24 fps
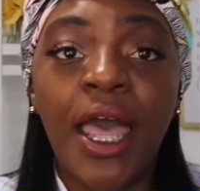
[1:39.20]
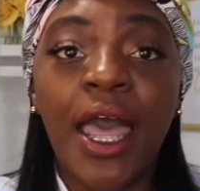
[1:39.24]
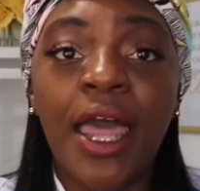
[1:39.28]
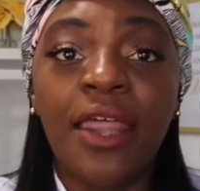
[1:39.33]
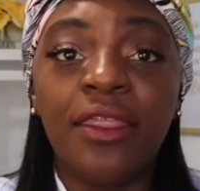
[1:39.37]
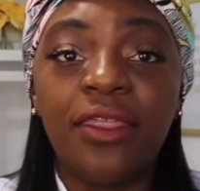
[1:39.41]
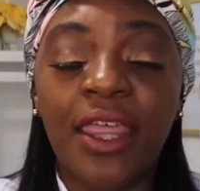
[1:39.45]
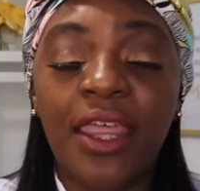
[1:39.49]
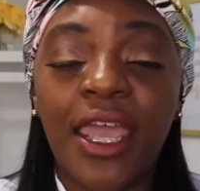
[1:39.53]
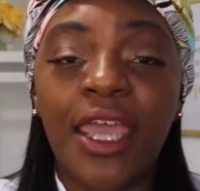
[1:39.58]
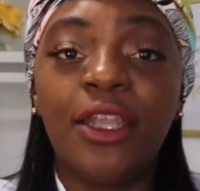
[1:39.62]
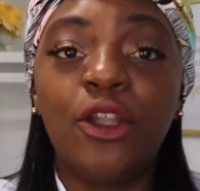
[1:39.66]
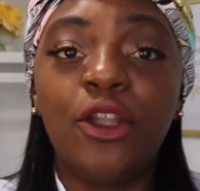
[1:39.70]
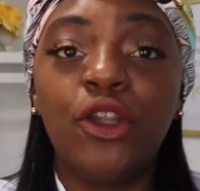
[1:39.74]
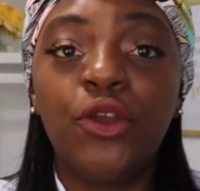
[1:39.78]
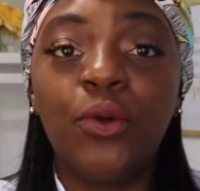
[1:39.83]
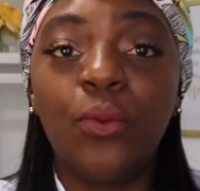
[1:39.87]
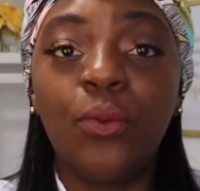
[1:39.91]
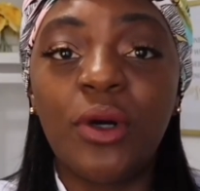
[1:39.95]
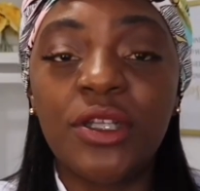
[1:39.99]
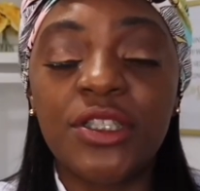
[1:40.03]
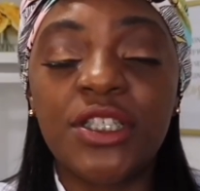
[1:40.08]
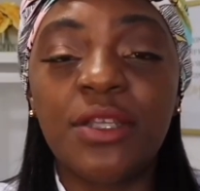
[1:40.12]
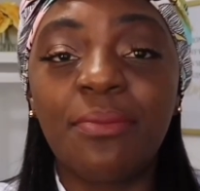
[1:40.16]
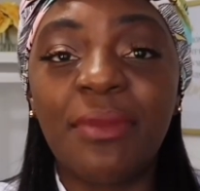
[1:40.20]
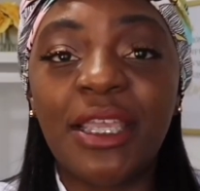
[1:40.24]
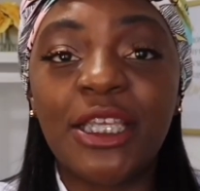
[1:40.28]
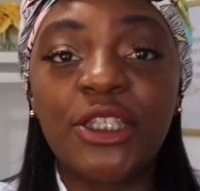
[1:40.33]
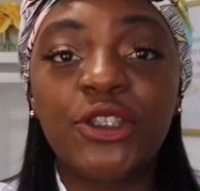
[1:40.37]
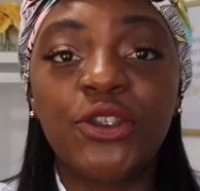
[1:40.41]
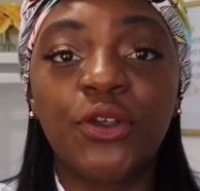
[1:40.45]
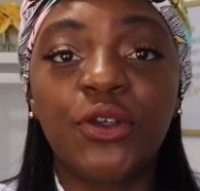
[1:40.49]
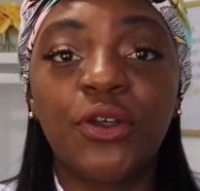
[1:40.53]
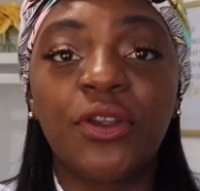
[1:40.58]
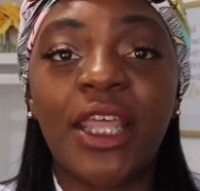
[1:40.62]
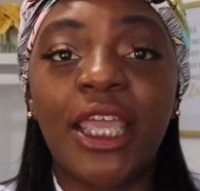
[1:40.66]
then you want to make
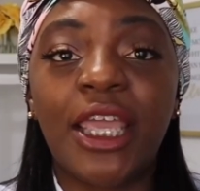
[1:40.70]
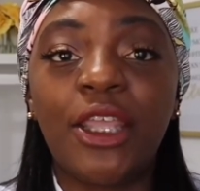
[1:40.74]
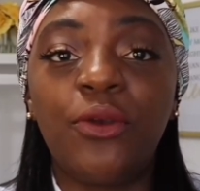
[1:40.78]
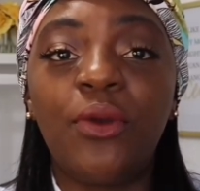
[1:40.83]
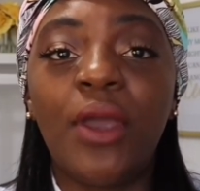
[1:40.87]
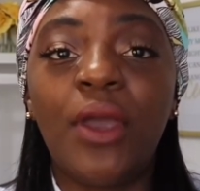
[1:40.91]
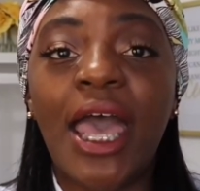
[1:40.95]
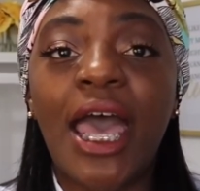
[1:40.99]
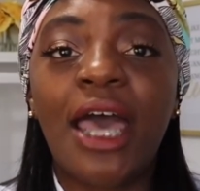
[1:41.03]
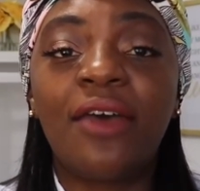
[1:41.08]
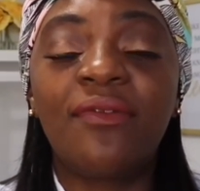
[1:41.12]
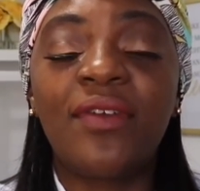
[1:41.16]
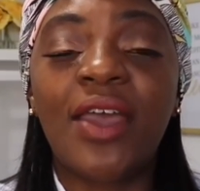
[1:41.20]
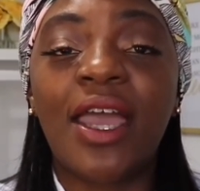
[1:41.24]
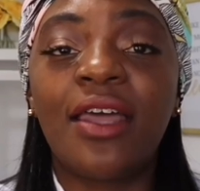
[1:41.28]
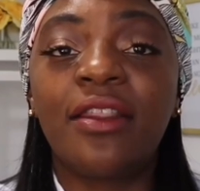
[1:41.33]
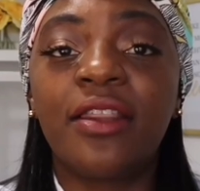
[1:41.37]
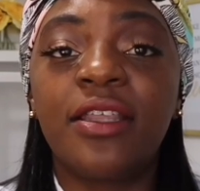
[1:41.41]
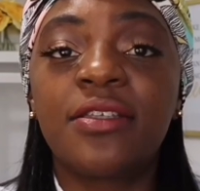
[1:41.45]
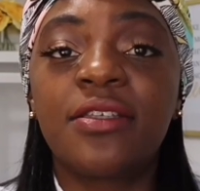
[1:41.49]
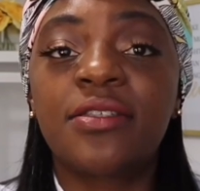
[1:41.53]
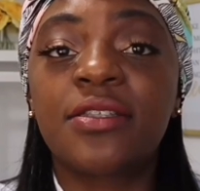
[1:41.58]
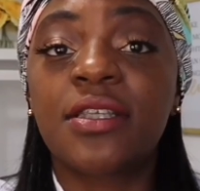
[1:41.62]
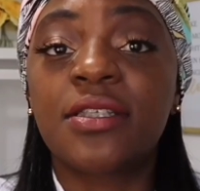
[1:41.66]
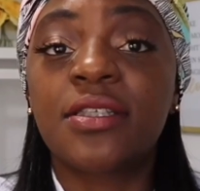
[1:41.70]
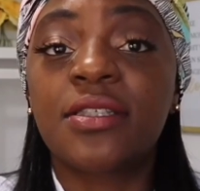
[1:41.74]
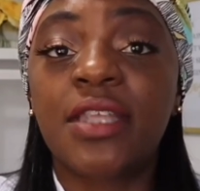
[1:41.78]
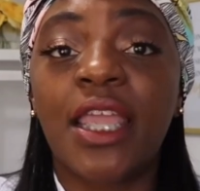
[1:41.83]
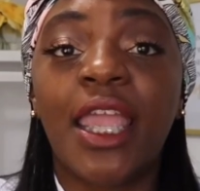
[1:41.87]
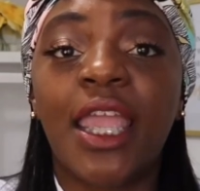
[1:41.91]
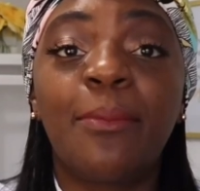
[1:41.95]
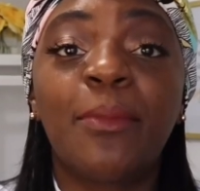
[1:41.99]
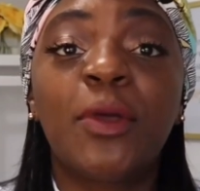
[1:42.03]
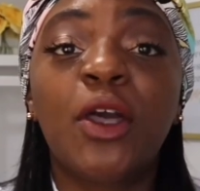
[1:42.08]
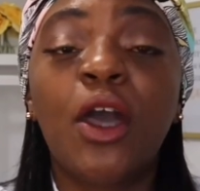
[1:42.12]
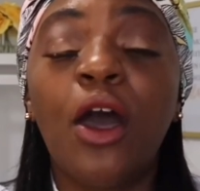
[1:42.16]
sure that you have at least the
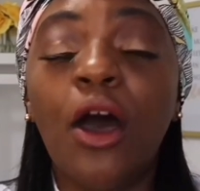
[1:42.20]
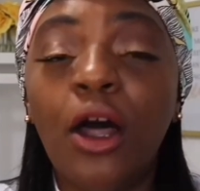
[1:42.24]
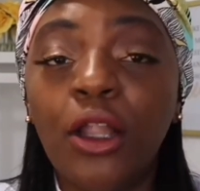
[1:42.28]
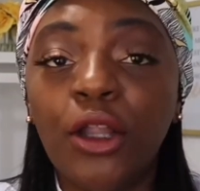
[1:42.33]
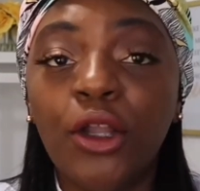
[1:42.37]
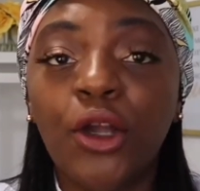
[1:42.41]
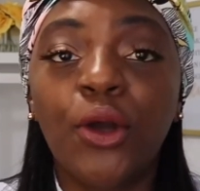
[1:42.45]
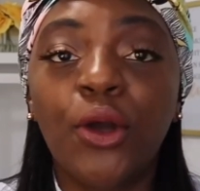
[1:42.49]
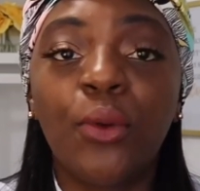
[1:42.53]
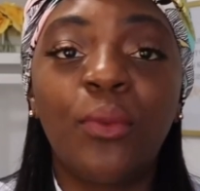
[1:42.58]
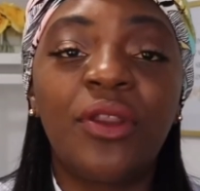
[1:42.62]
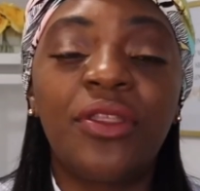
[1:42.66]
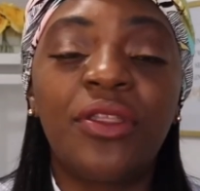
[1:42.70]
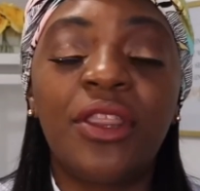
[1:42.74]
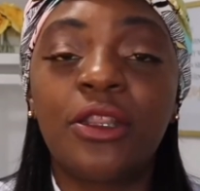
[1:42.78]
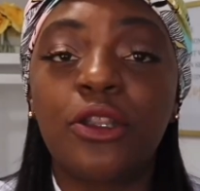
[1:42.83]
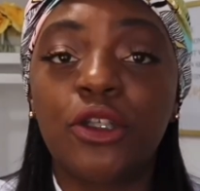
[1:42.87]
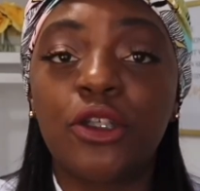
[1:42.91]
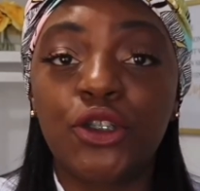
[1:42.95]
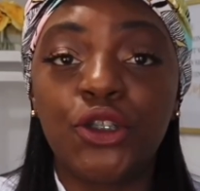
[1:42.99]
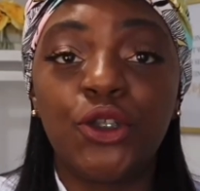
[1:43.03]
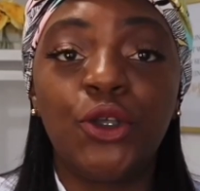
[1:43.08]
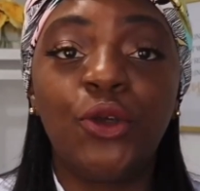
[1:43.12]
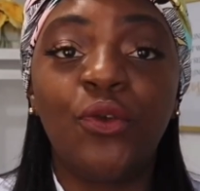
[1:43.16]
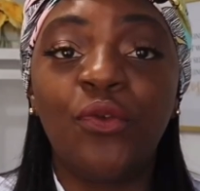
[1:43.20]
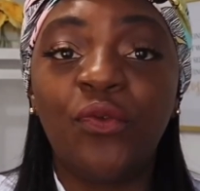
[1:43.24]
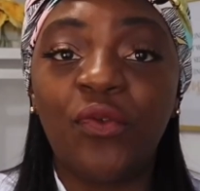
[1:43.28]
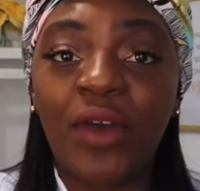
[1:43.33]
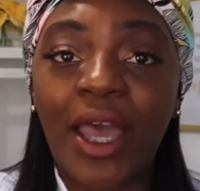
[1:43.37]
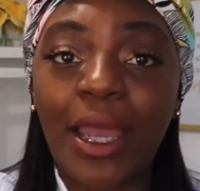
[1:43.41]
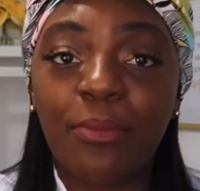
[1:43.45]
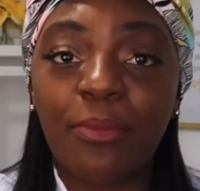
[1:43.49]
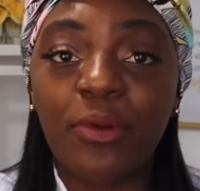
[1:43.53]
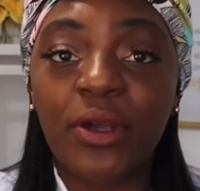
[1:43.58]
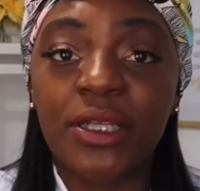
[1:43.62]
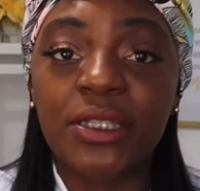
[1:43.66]
same color within the 2
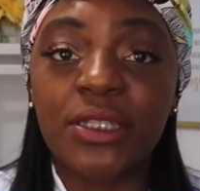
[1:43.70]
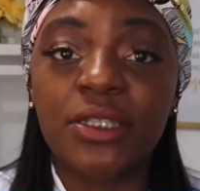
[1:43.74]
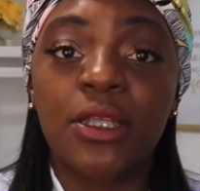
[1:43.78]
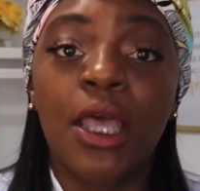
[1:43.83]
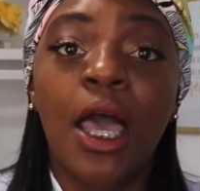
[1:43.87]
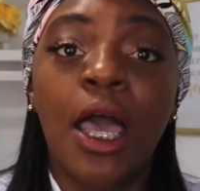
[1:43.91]
fabrics,